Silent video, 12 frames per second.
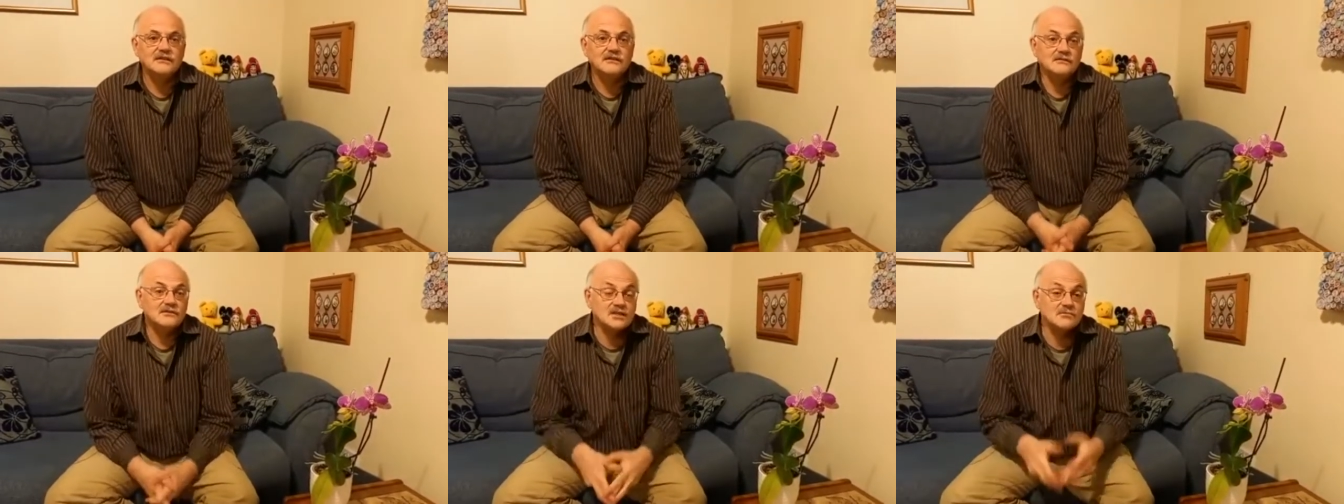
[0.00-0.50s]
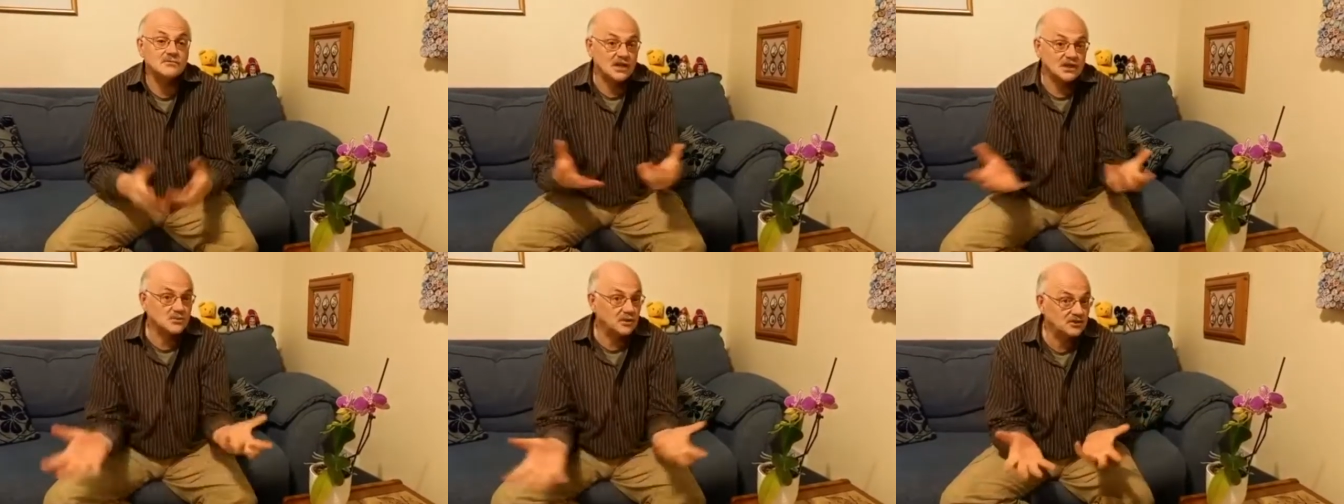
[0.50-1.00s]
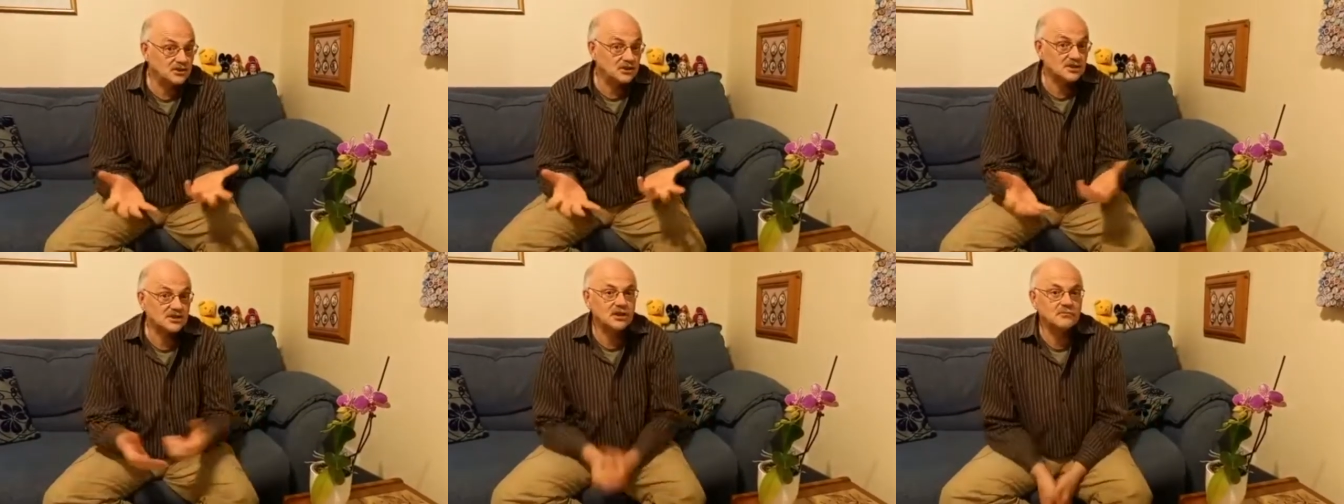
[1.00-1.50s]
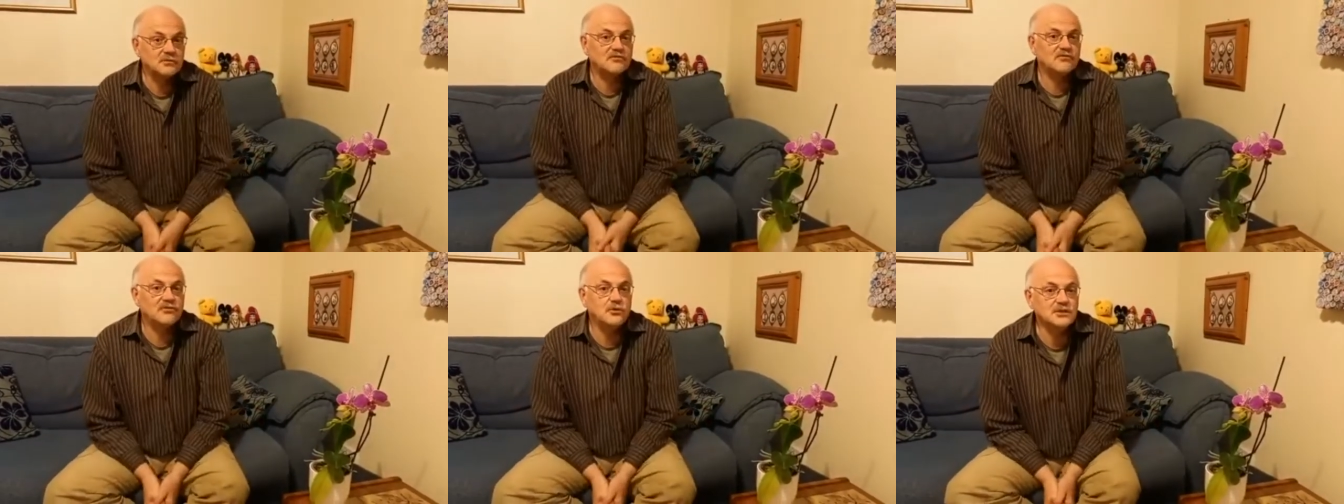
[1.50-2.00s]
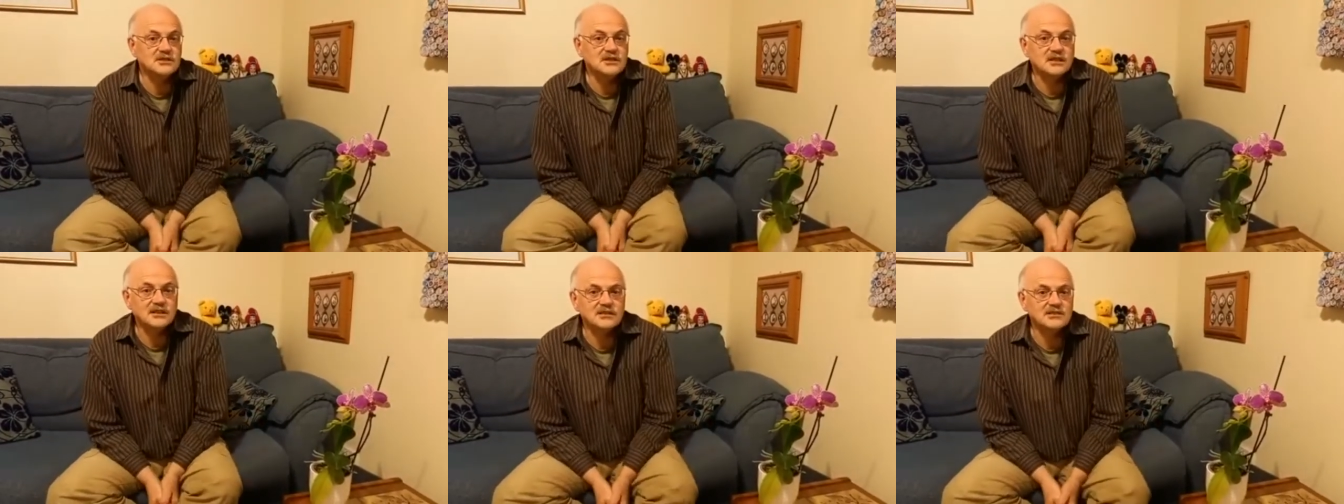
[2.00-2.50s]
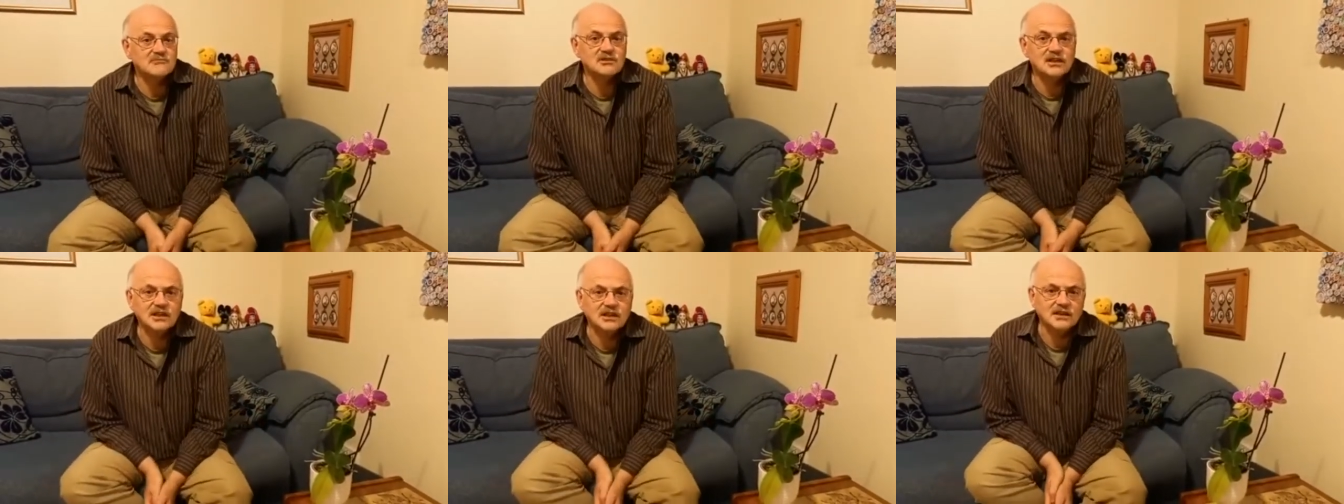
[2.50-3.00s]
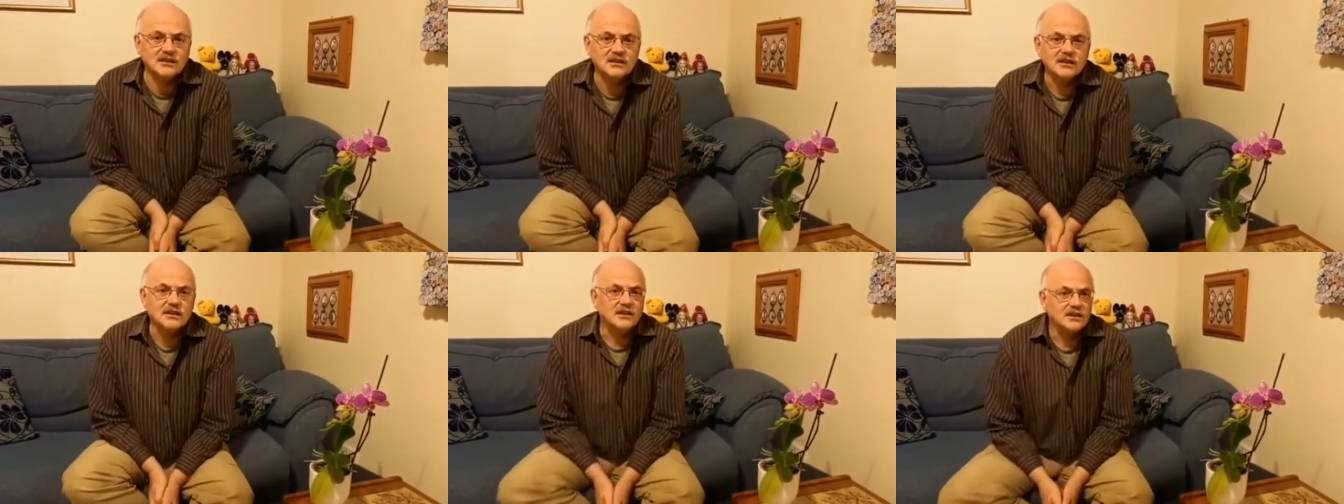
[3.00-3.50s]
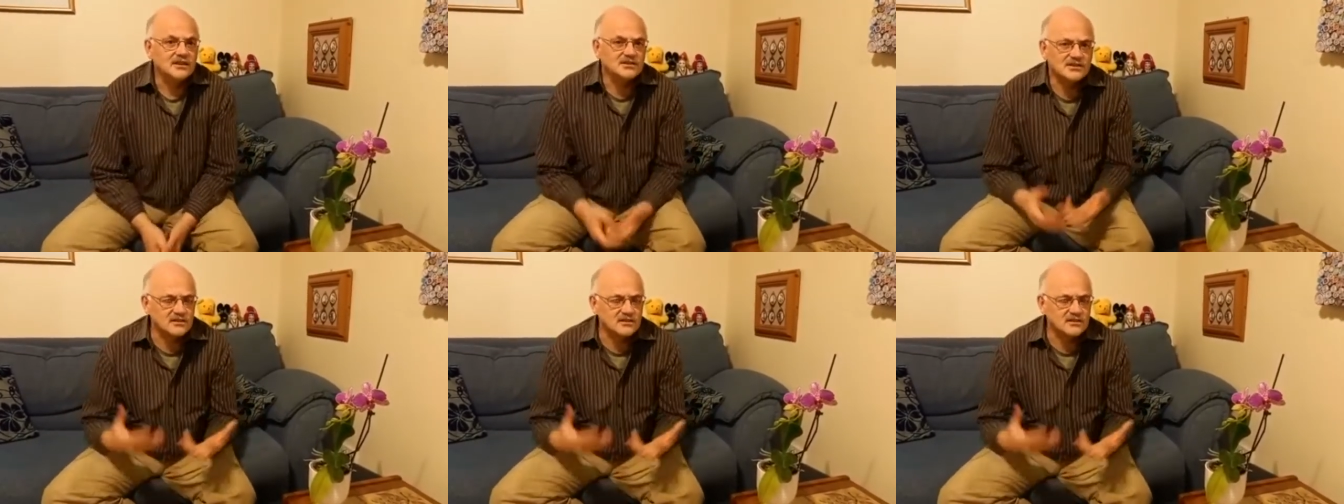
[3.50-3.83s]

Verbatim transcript: It seems that's where Jesus had been focusing his reading, his